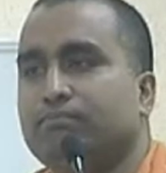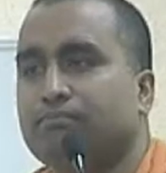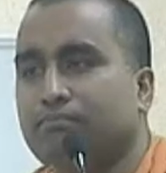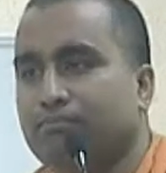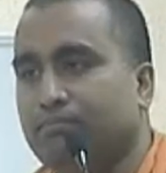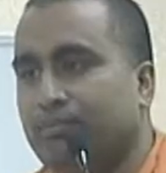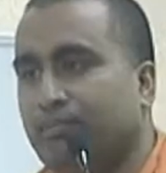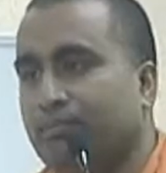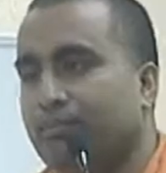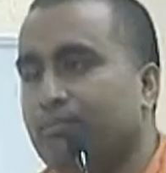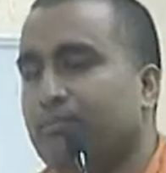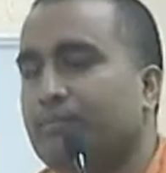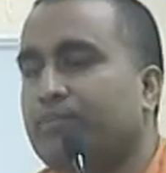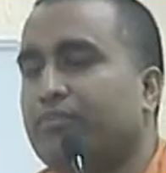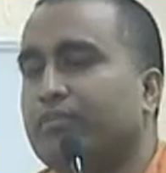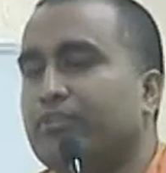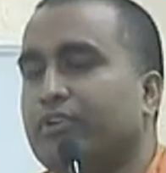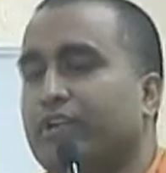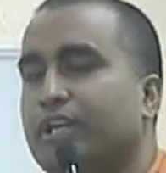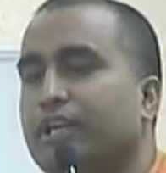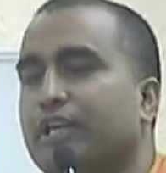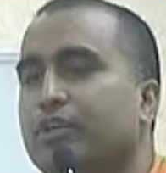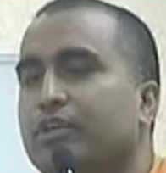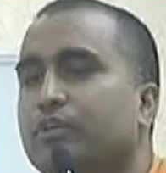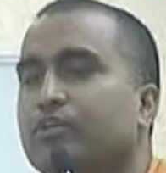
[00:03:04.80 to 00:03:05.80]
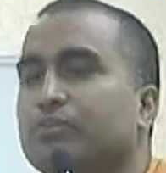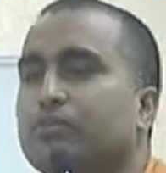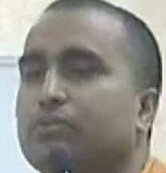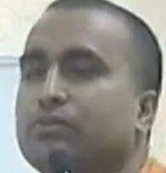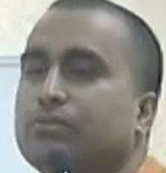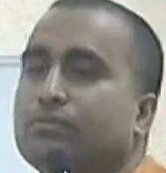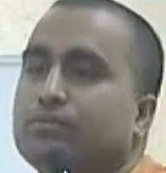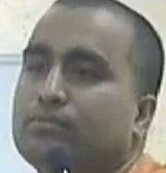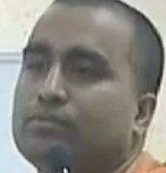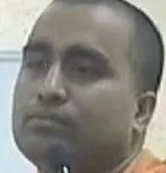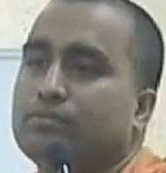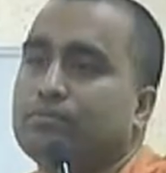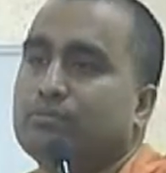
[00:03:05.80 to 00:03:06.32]
trying to
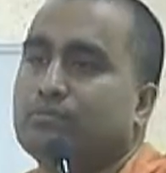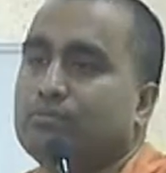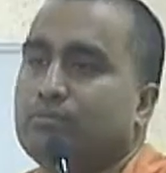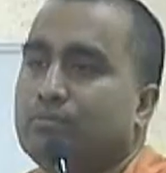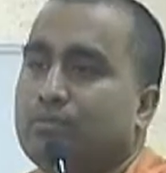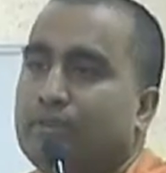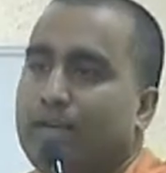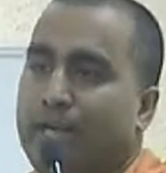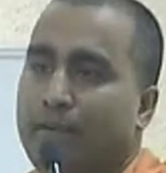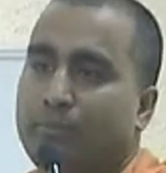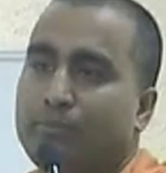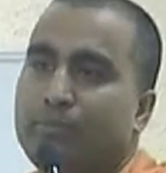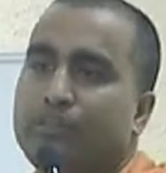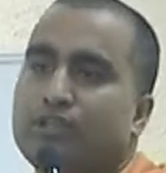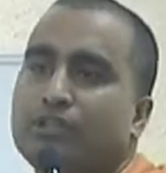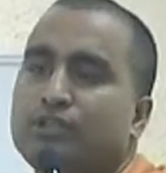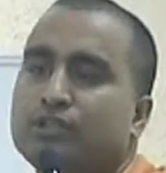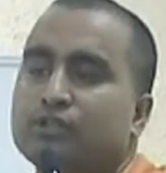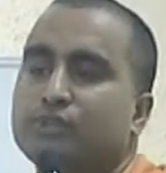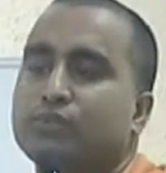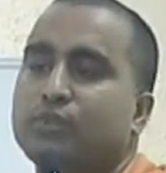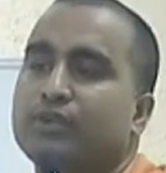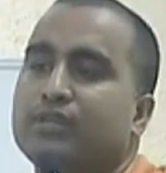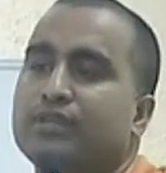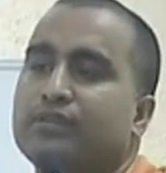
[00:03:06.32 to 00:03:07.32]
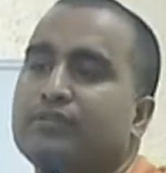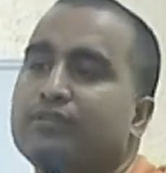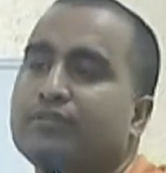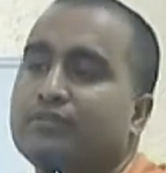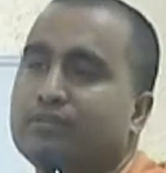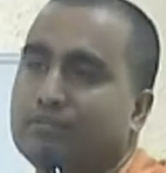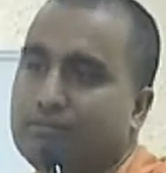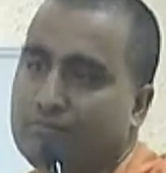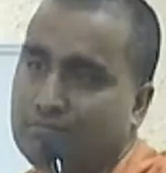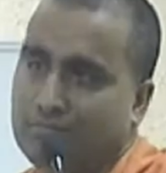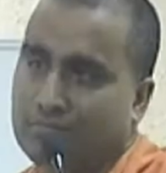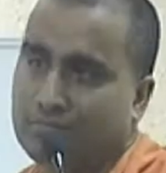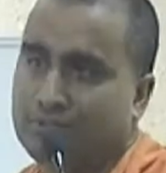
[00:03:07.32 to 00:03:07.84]
grapple this word
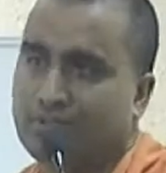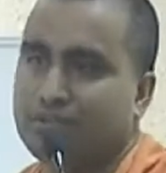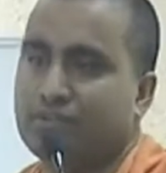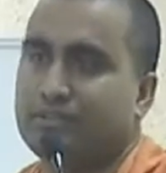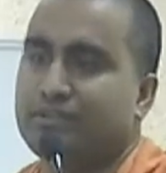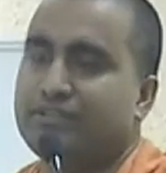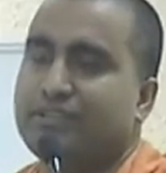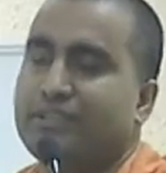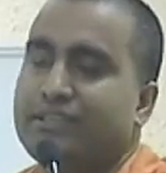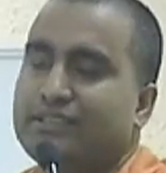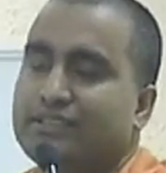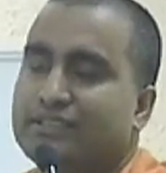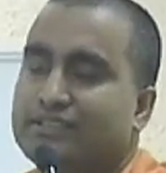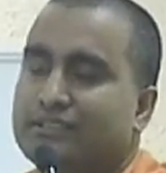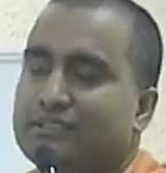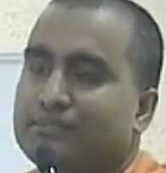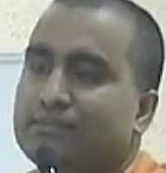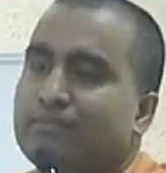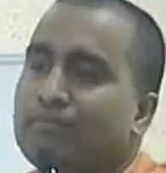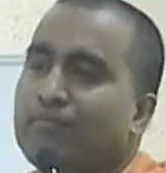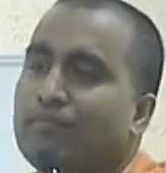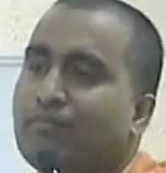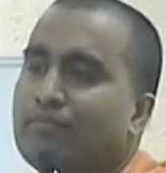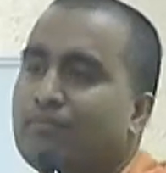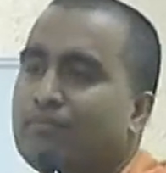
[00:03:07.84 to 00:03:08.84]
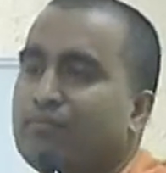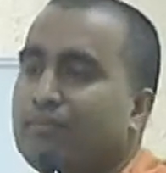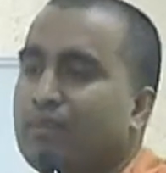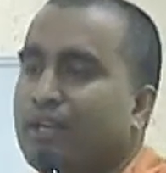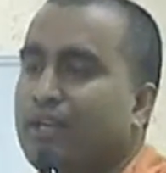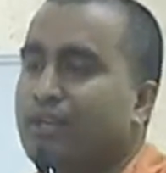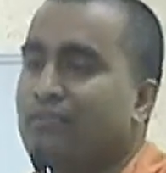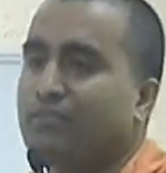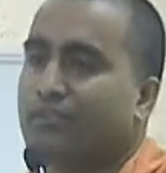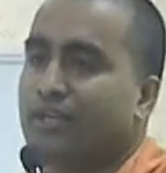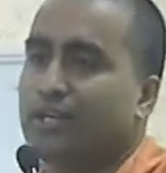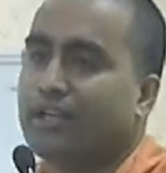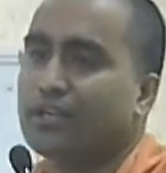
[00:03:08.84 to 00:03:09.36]
stress and trying to
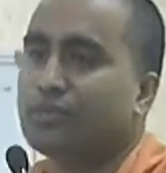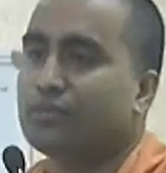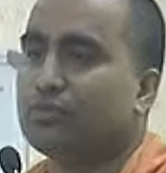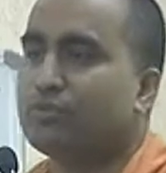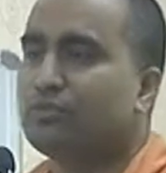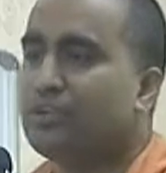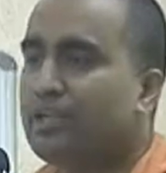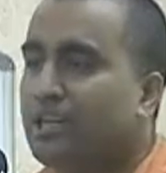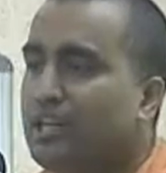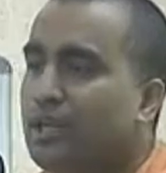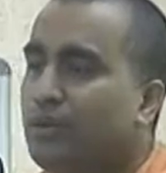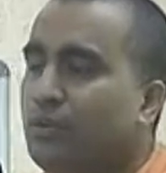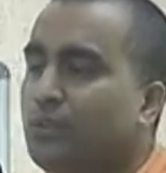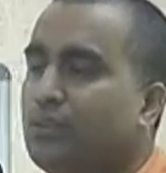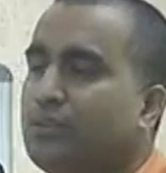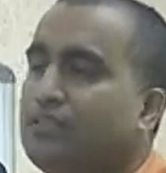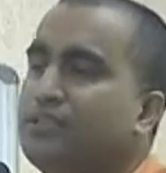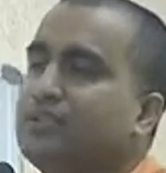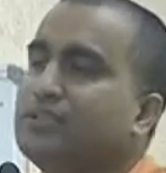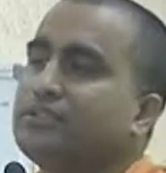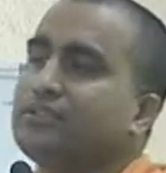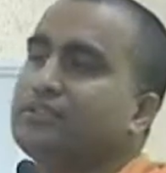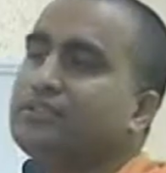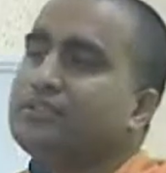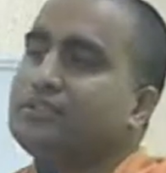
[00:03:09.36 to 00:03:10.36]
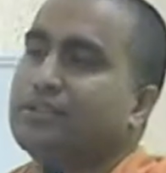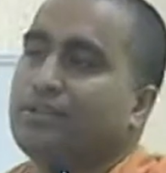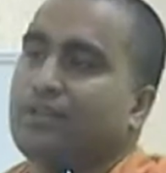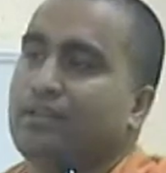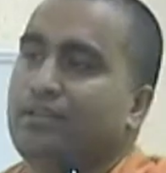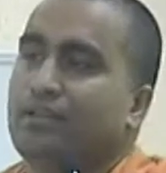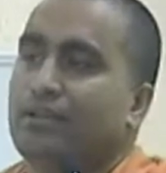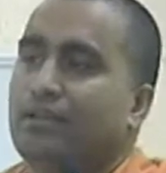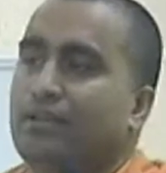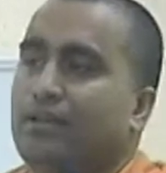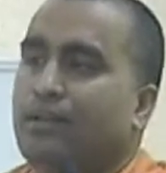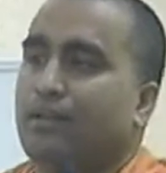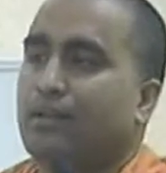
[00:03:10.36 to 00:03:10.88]
deal with this
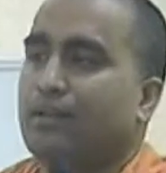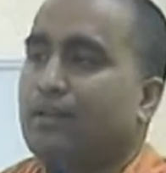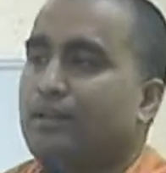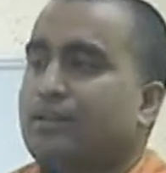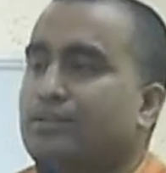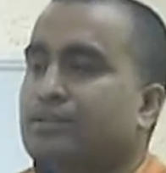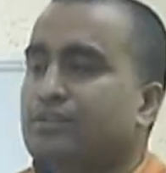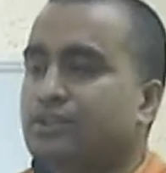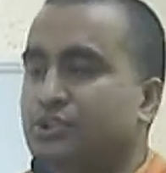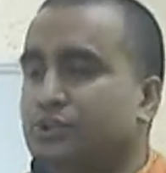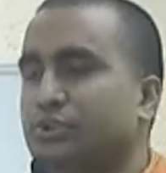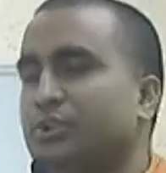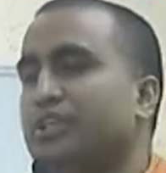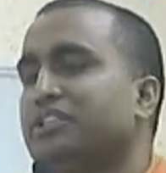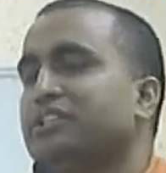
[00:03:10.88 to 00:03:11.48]
situation.